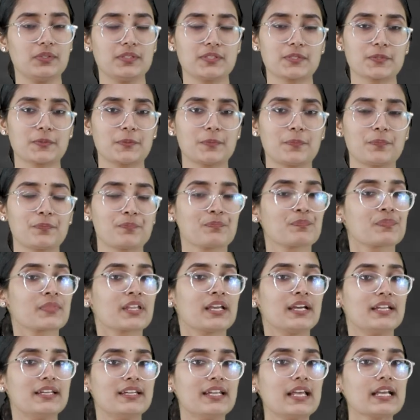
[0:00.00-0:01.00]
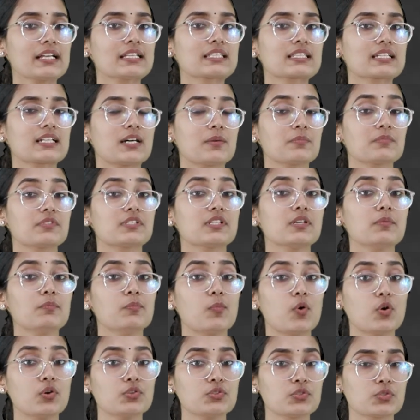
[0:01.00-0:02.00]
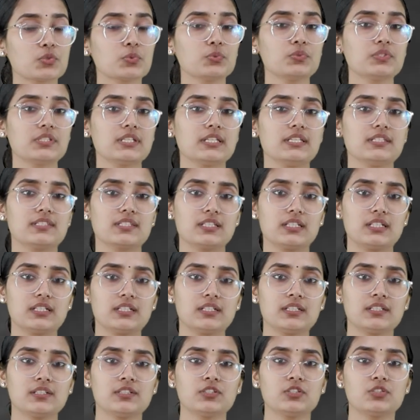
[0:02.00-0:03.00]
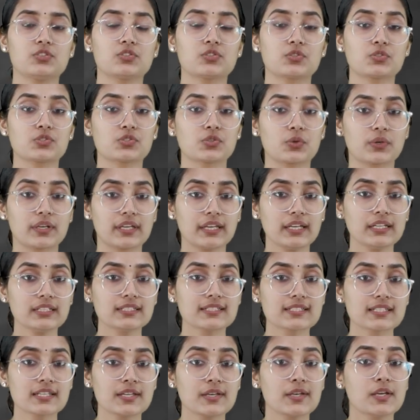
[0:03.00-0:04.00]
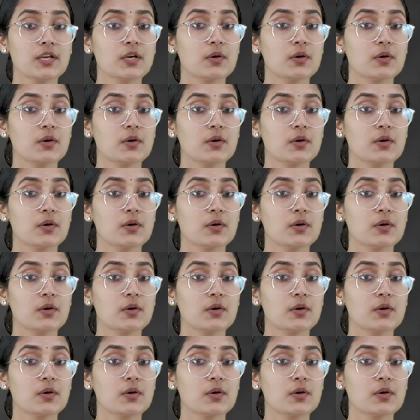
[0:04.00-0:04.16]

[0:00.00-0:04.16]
also. Next comes the monsoon season. So kids,